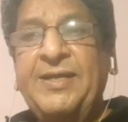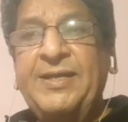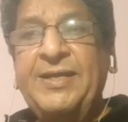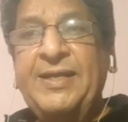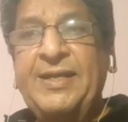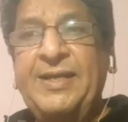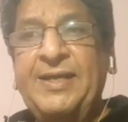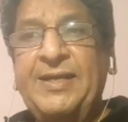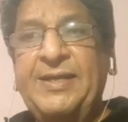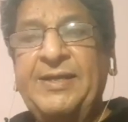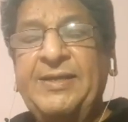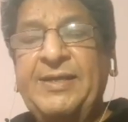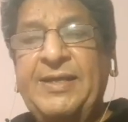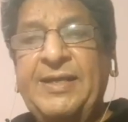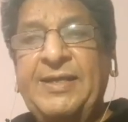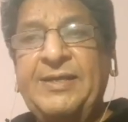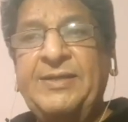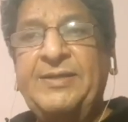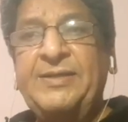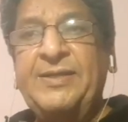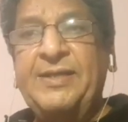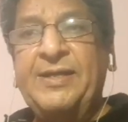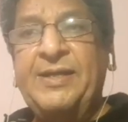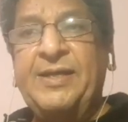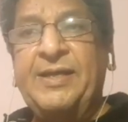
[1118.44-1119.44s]

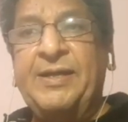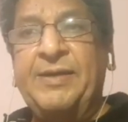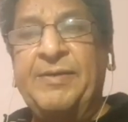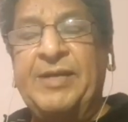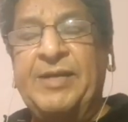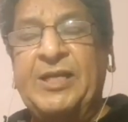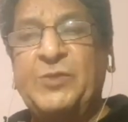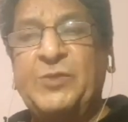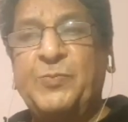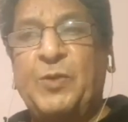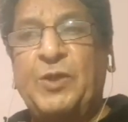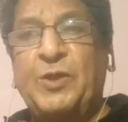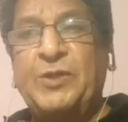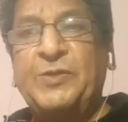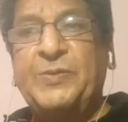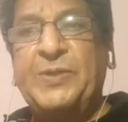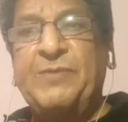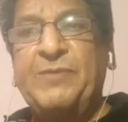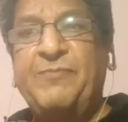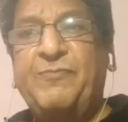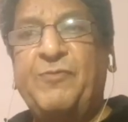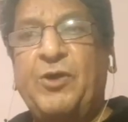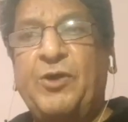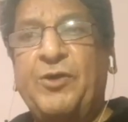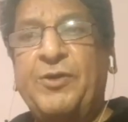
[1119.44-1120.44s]
is
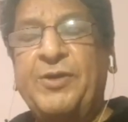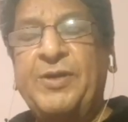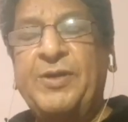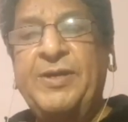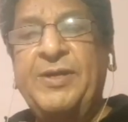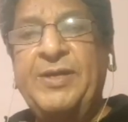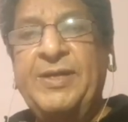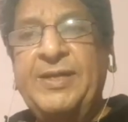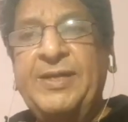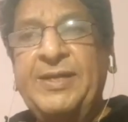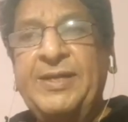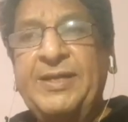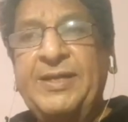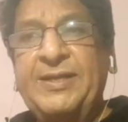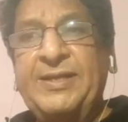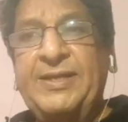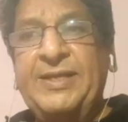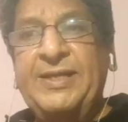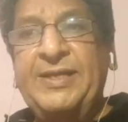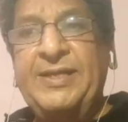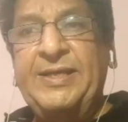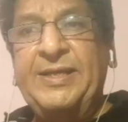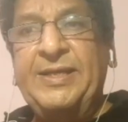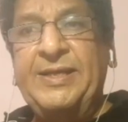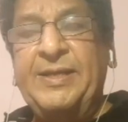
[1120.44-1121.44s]
responsible for
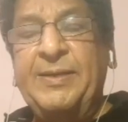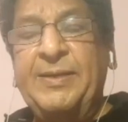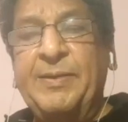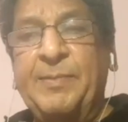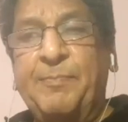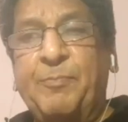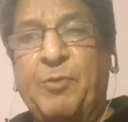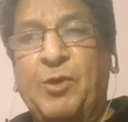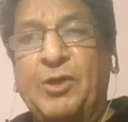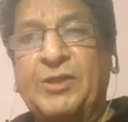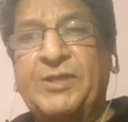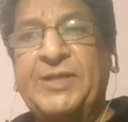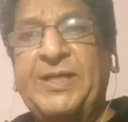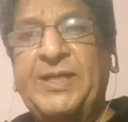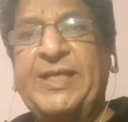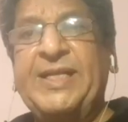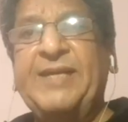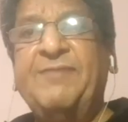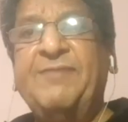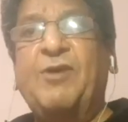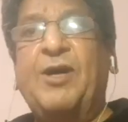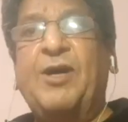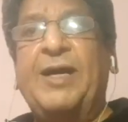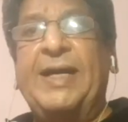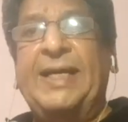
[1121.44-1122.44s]
the
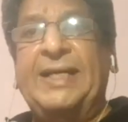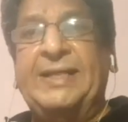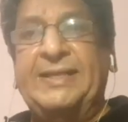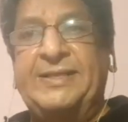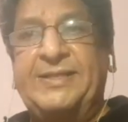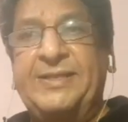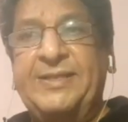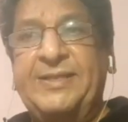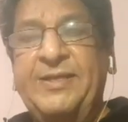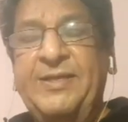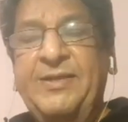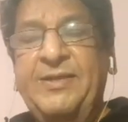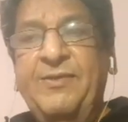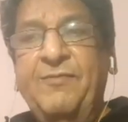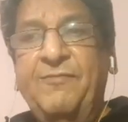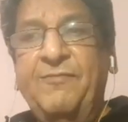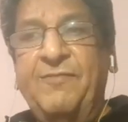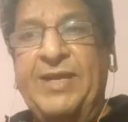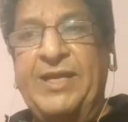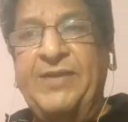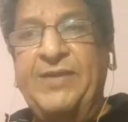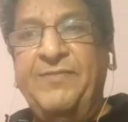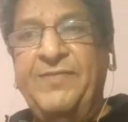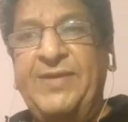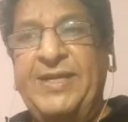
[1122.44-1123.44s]
positive ions.
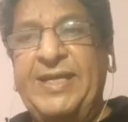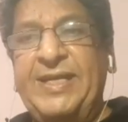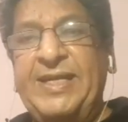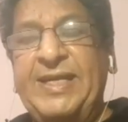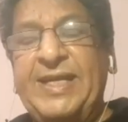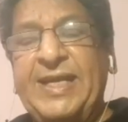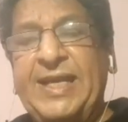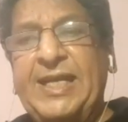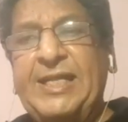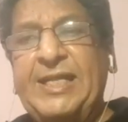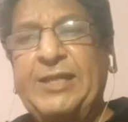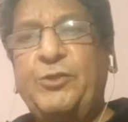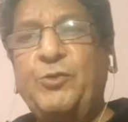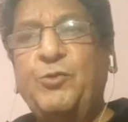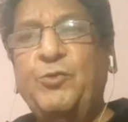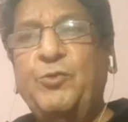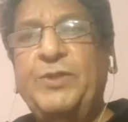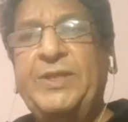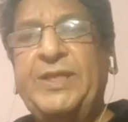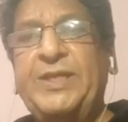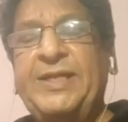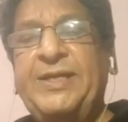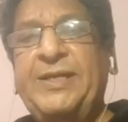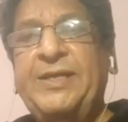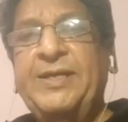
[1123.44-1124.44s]
When we inhale through
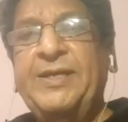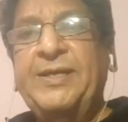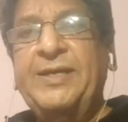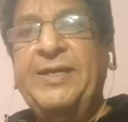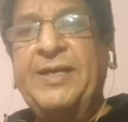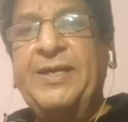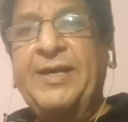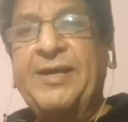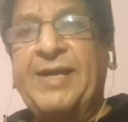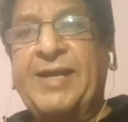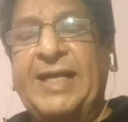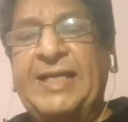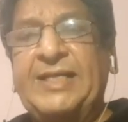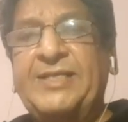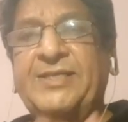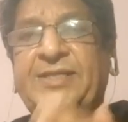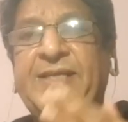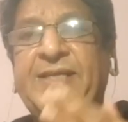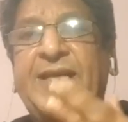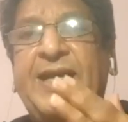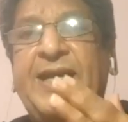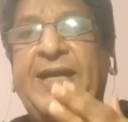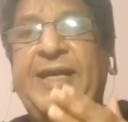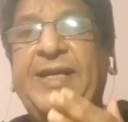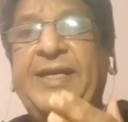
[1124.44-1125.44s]
the right
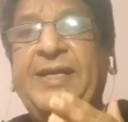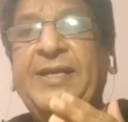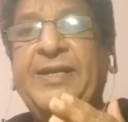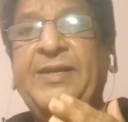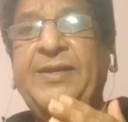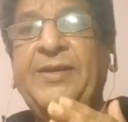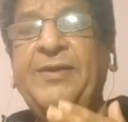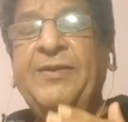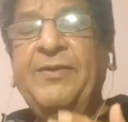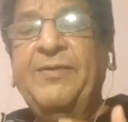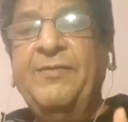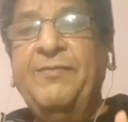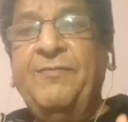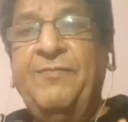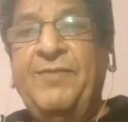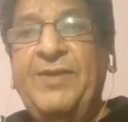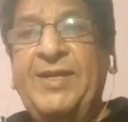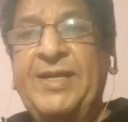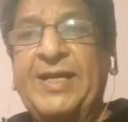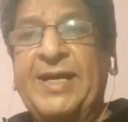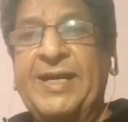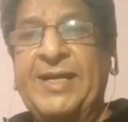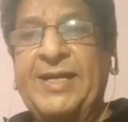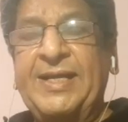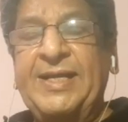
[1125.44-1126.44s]
side, we
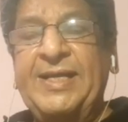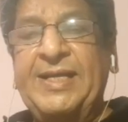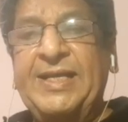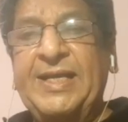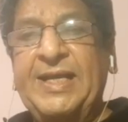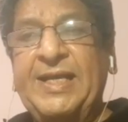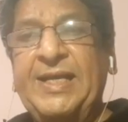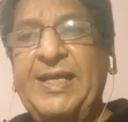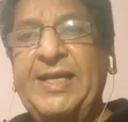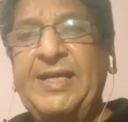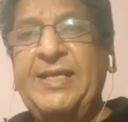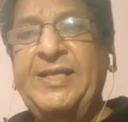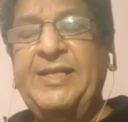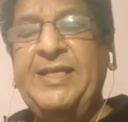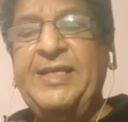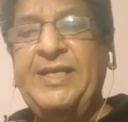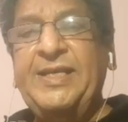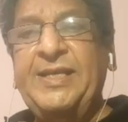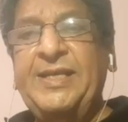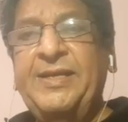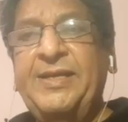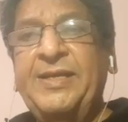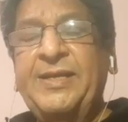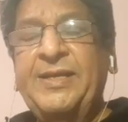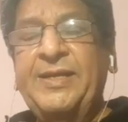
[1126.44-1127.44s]
are inhaling
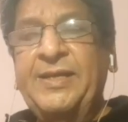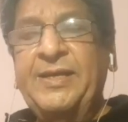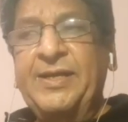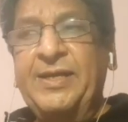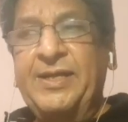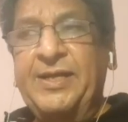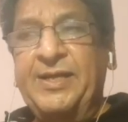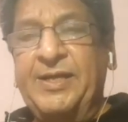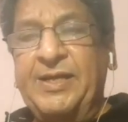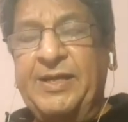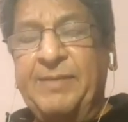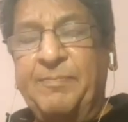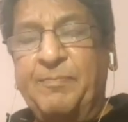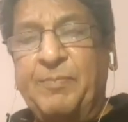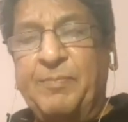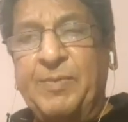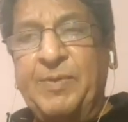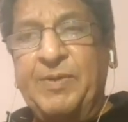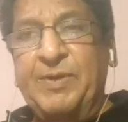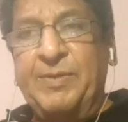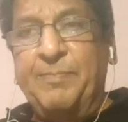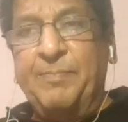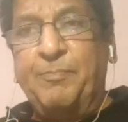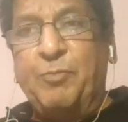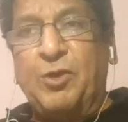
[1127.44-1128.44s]
the uh,
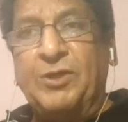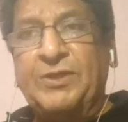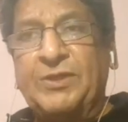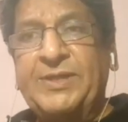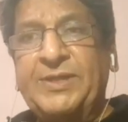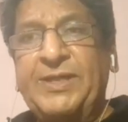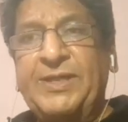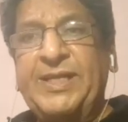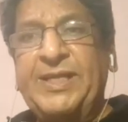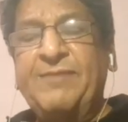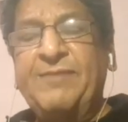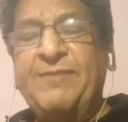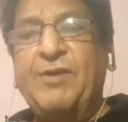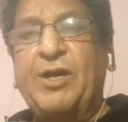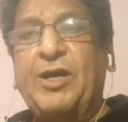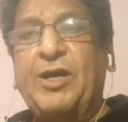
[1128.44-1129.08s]
positive